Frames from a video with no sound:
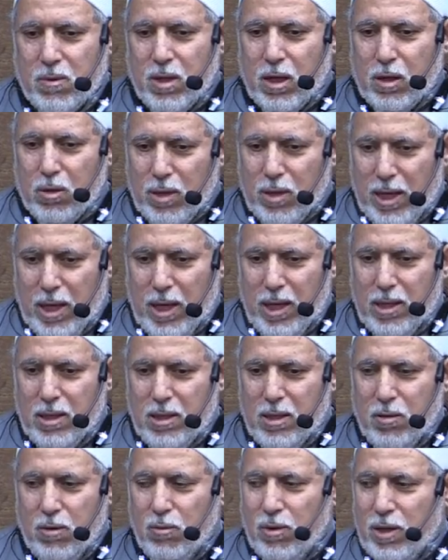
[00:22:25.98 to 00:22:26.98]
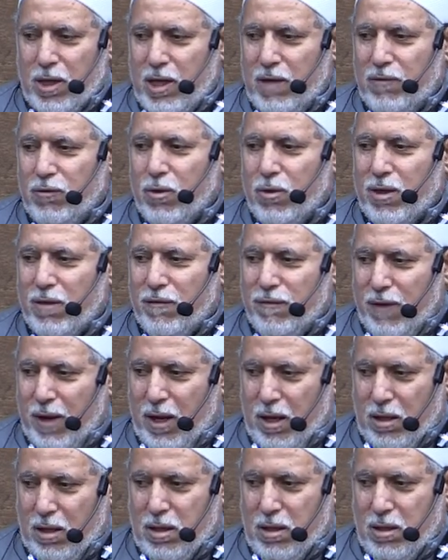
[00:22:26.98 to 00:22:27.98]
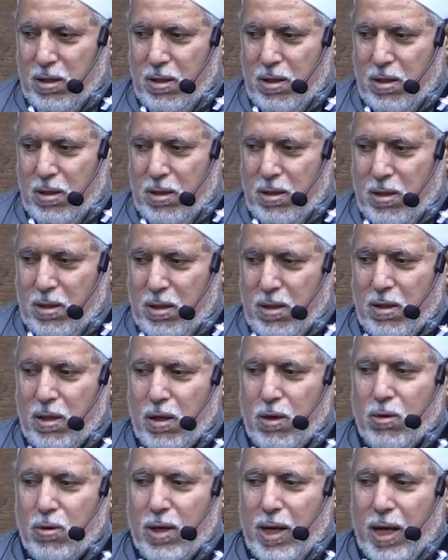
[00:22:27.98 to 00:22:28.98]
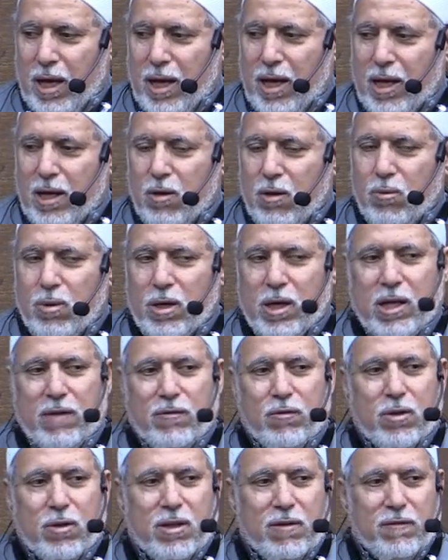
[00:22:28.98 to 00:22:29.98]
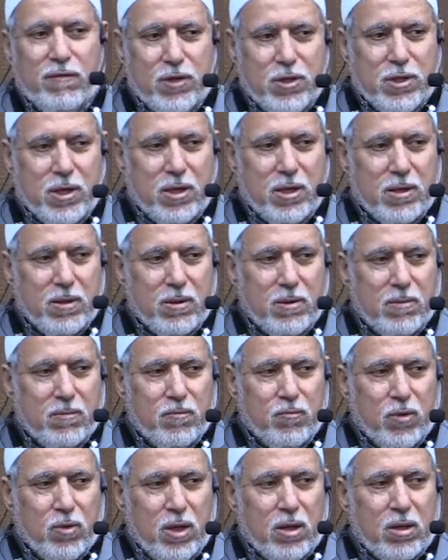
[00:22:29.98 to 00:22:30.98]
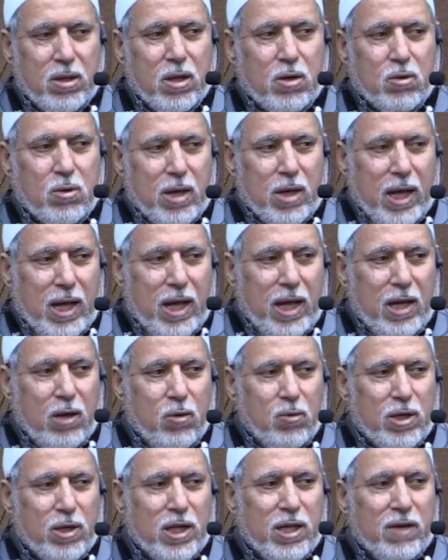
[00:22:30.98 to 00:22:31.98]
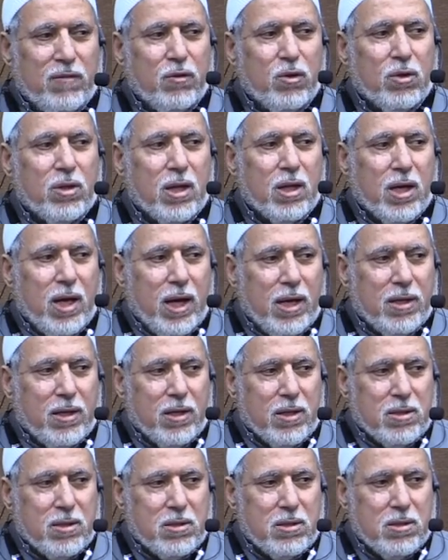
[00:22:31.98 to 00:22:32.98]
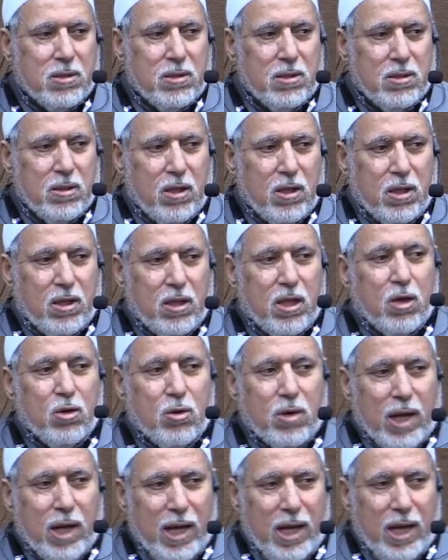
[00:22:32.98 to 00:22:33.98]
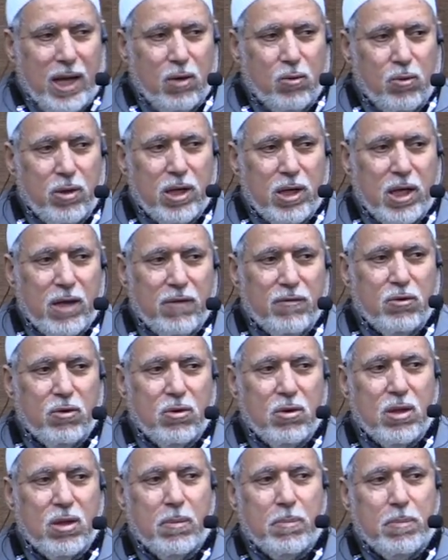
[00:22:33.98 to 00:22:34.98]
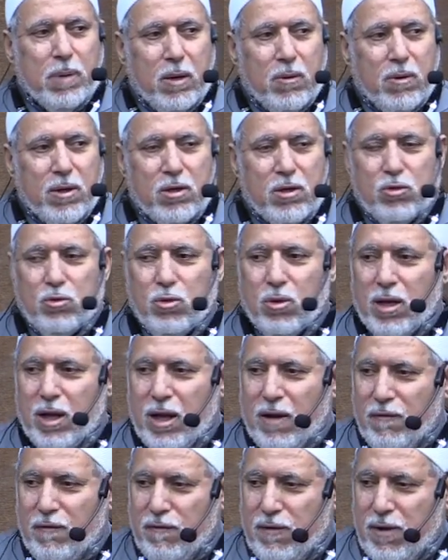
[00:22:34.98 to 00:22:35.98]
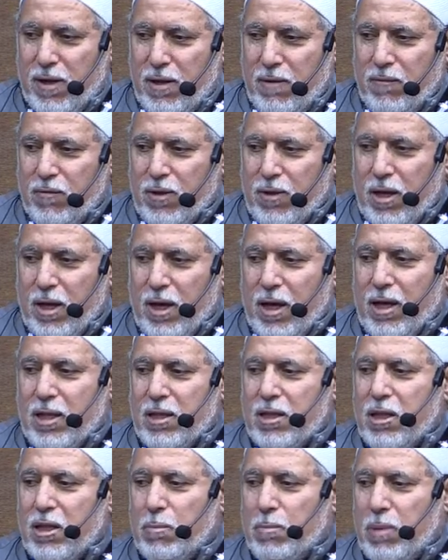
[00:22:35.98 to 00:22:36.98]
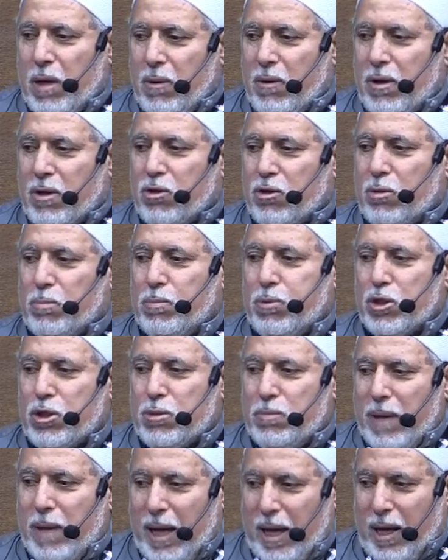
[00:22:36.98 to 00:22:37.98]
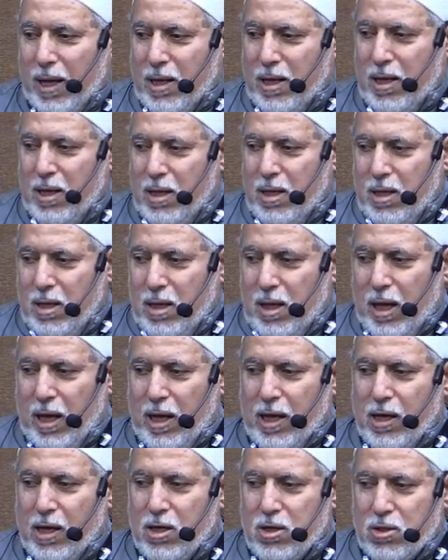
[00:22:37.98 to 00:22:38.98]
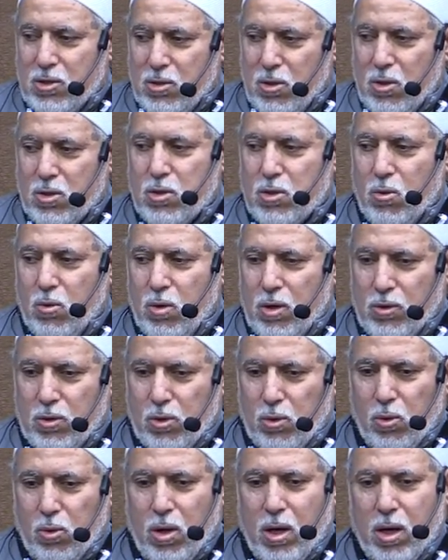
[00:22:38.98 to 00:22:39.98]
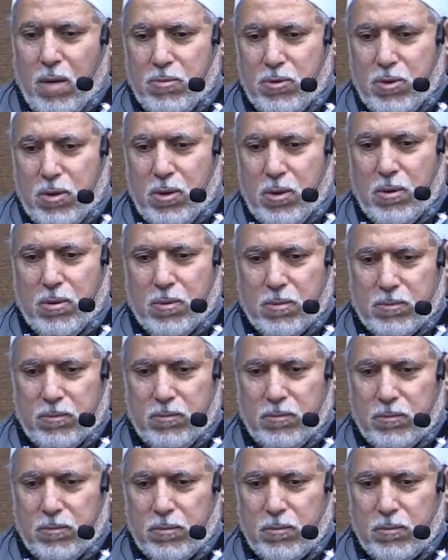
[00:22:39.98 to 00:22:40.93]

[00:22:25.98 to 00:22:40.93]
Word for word: The Quran will give you the faith. The Quran will give you the vision. The Quran will give you the guidance. The Quran will give you the power to love and the power to push back against those who want to do harm to you.